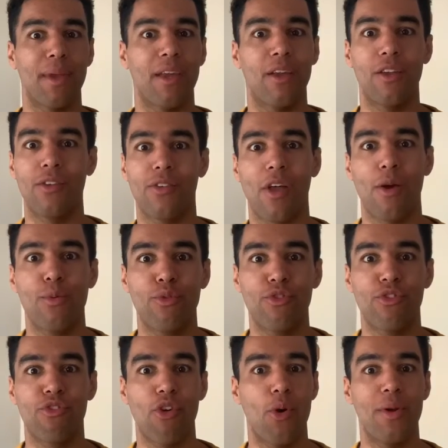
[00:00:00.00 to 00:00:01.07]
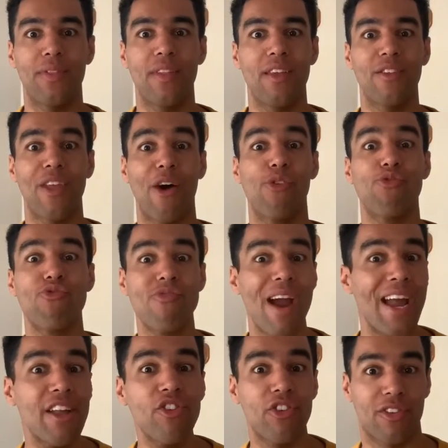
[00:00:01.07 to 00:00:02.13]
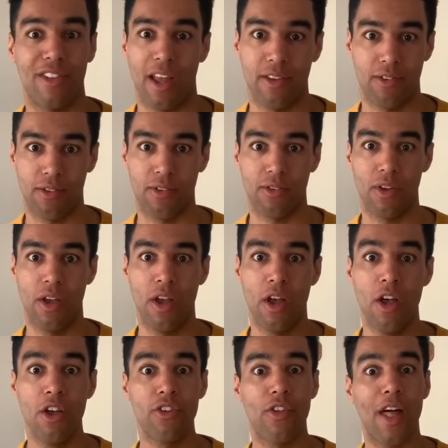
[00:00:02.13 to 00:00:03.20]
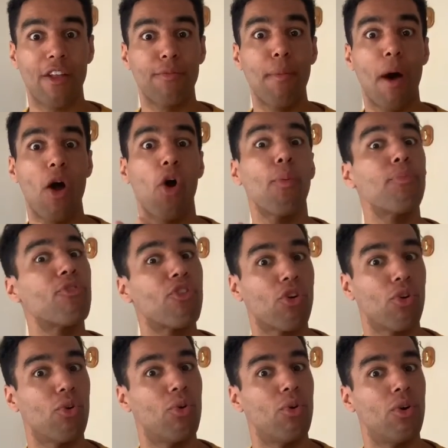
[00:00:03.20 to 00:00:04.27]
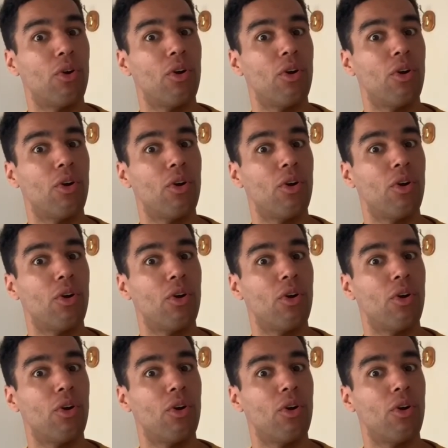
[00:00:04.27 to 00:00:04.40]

because I was throwing these outrageous lessons. So that's my obstacle,